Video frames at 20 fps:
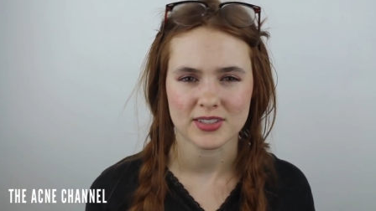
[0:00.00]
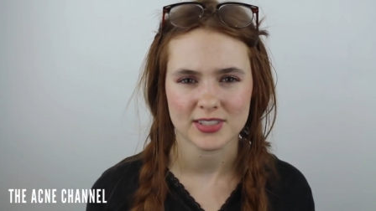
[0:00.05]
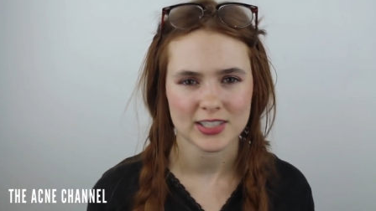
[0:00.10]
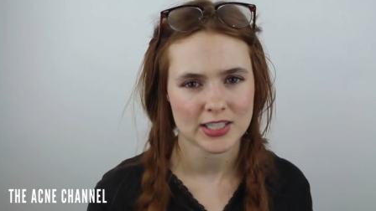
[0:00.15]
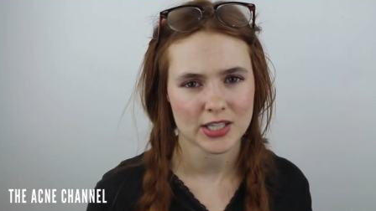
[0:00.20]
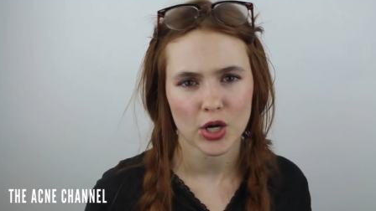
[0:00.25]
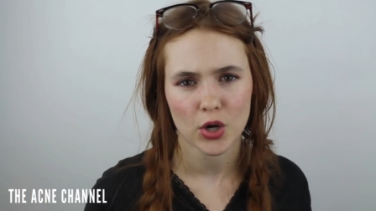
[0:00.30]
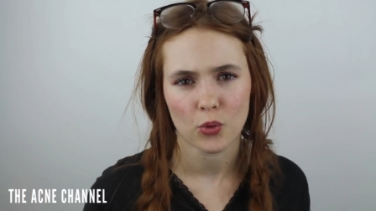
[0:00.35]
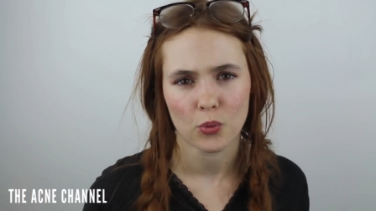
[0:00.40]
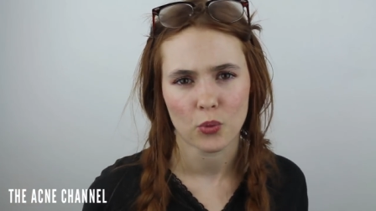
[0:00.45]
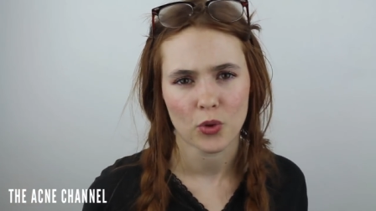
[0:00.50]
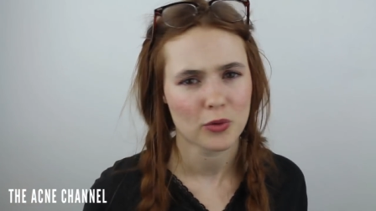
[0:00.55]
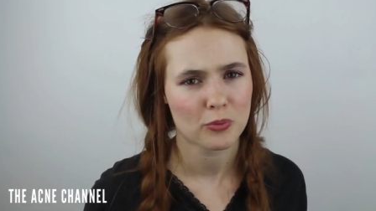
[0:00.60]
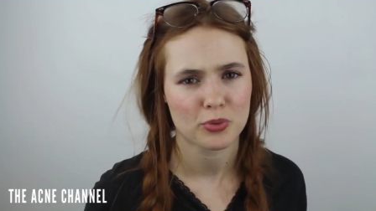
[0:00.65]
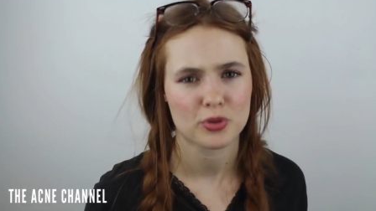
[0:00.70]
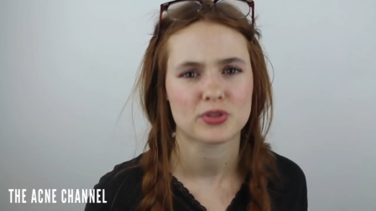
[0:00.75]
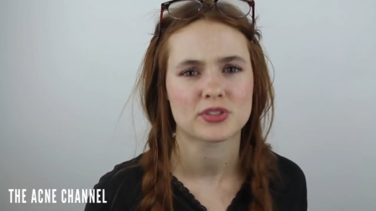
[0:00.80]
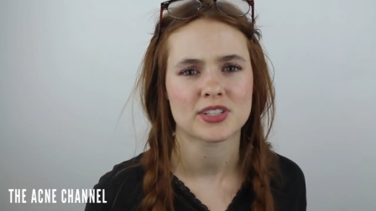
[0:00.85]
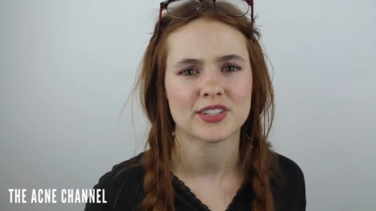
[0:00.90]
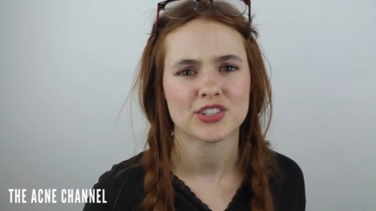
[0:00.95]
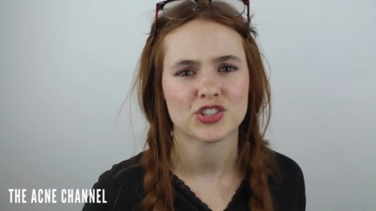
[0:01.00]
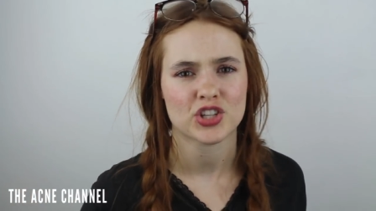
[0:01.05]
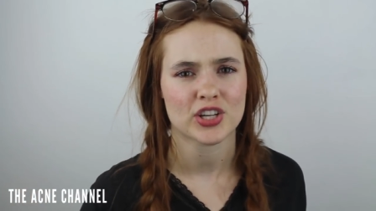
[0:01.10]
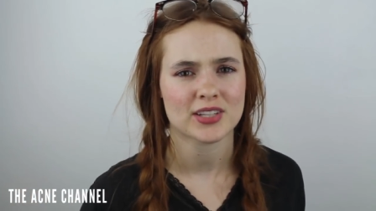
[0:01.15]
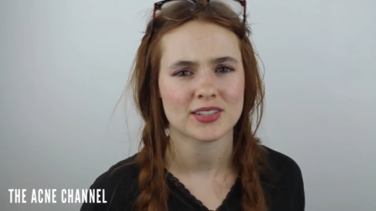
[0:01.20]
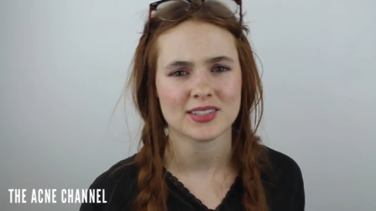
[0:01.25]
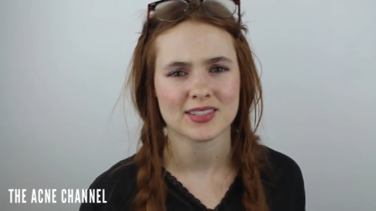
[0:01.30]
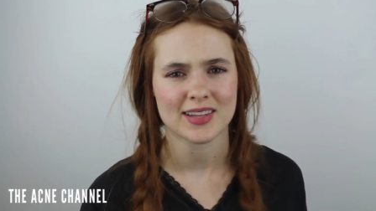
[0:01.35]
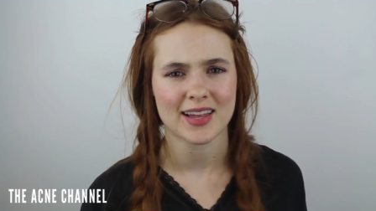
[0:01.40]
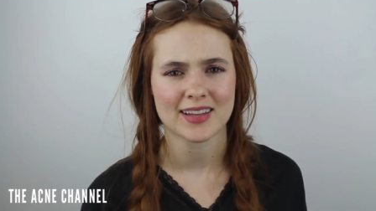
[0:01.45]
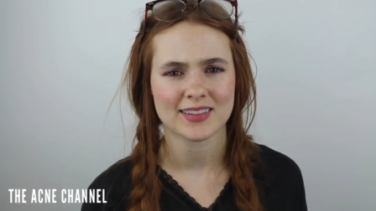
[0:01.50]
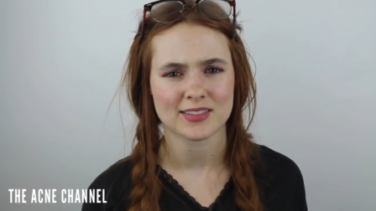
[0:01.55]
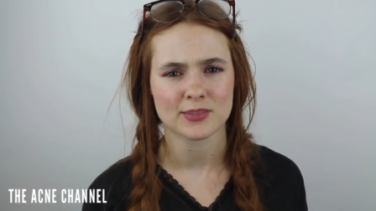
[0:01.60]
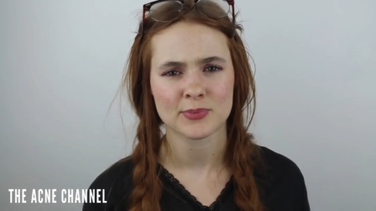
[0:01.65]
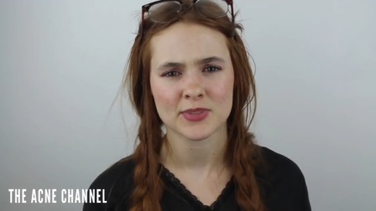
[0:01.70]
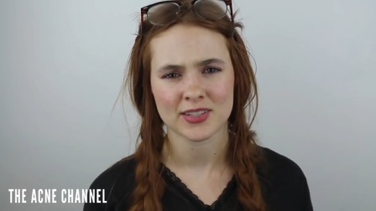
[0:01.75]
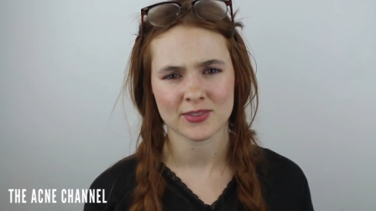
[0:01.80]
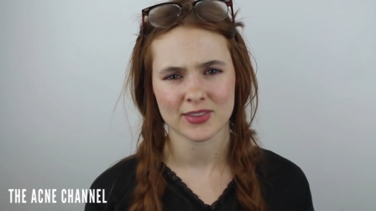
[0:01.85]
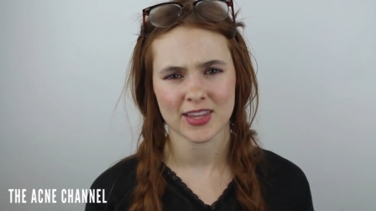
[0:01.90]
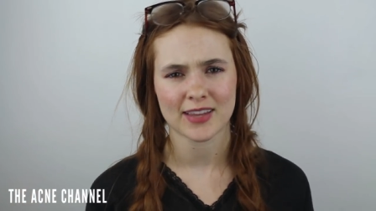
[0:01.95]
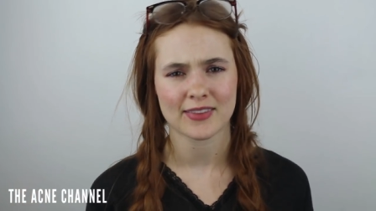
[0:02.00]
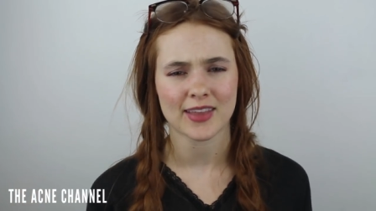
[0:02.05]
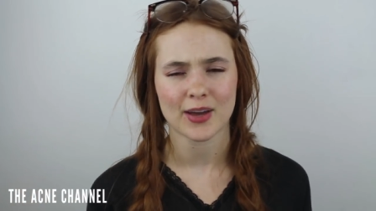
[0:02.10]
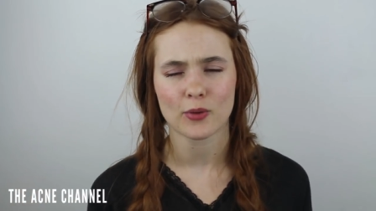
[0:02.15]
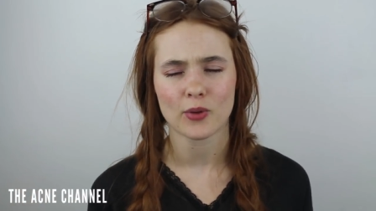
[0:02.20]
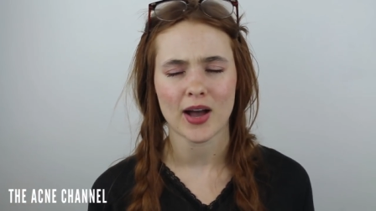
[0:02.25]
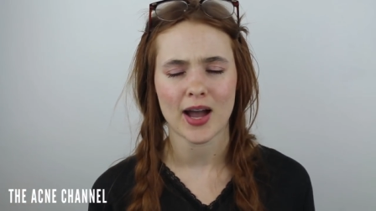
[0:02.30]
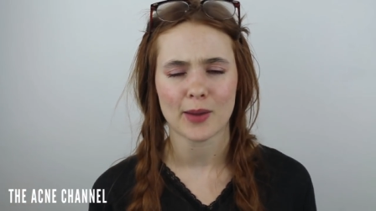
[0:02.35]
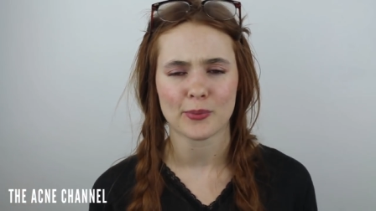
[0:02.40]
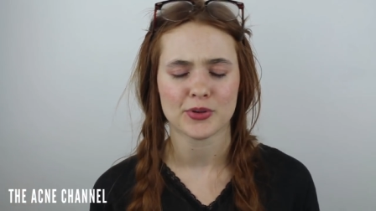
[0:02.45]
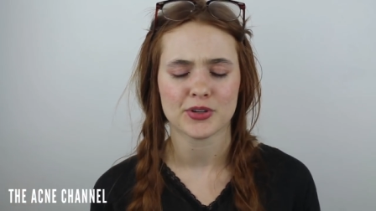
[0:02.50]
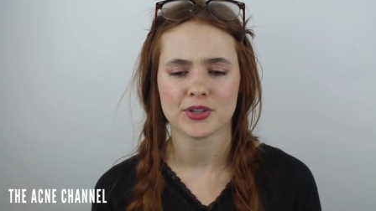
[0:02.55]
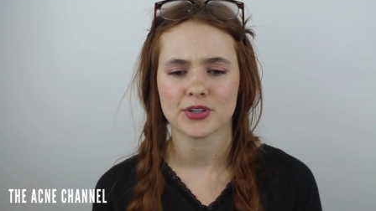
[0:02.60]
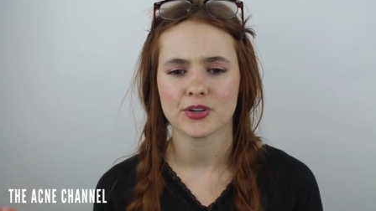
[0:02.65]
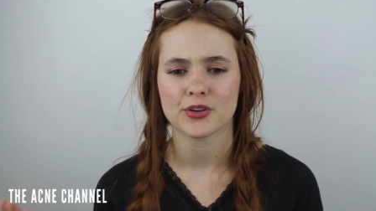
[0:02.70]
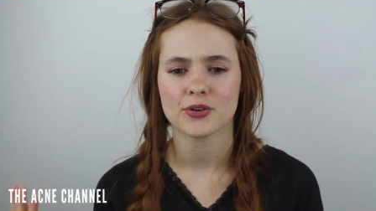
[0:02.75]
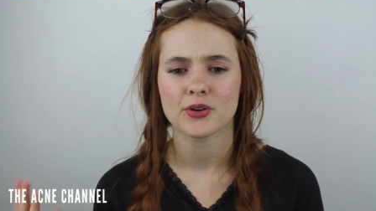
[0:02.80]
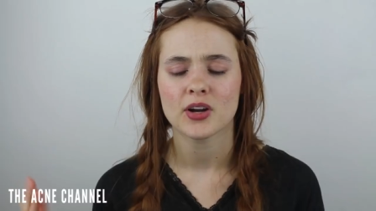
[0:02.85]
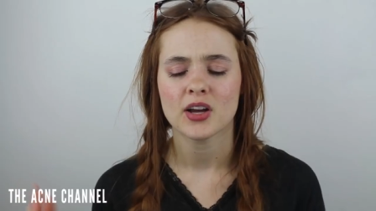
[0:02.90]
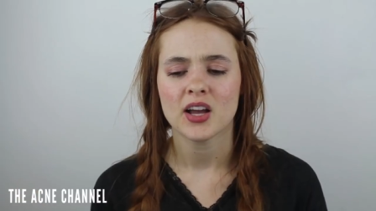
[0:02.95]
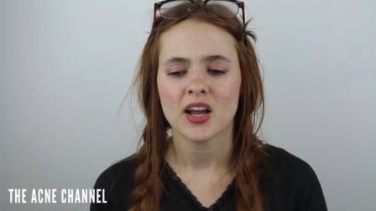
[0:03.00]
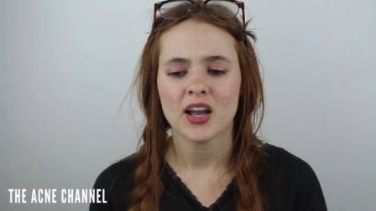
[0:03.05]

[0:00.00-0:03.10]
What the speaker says: It's like a 1% chance that something like that will happen to you.